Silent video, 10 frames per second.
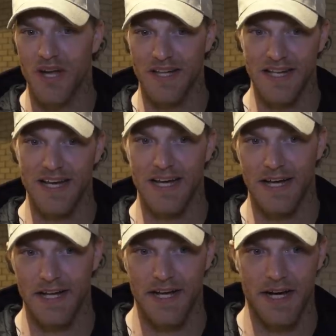and
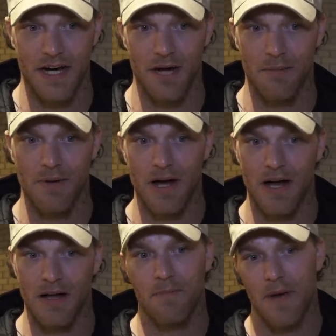then um,
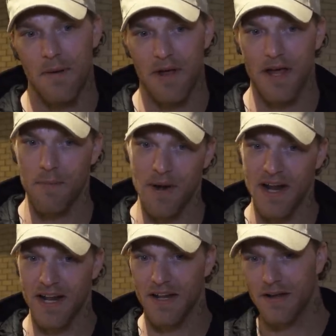maybe a
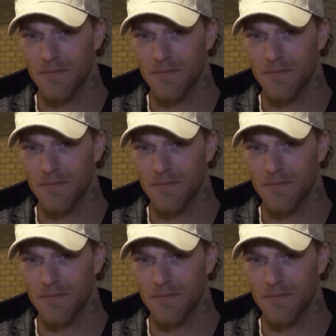minute,